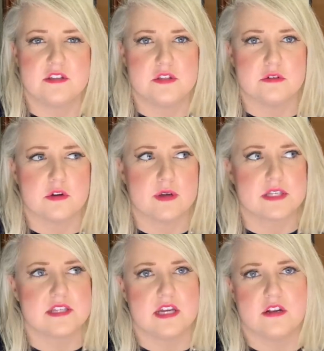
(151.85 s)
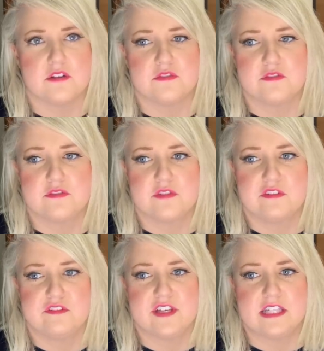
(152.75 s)
do a quick scene of
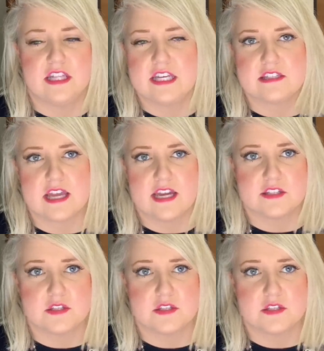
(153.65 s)
Finley saying to